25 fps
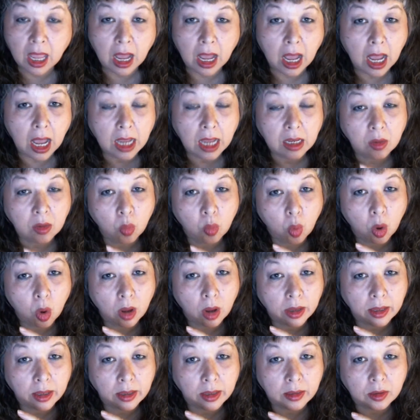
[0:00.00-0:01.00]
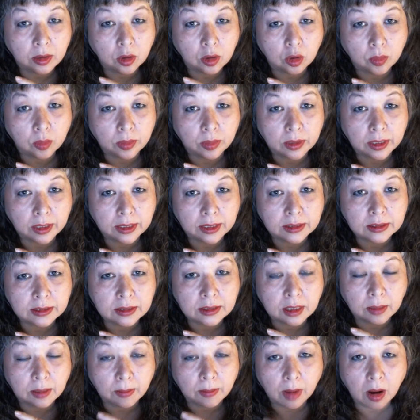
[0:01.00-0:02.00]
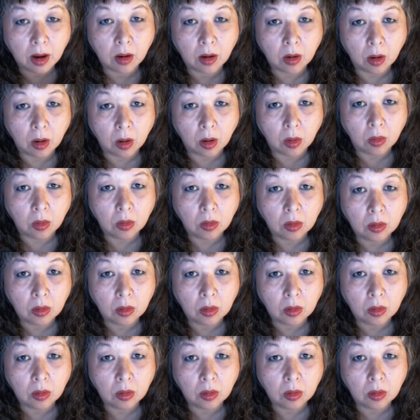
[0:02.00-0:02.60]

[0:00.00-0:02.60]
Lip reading: I can walk in your place tomorrow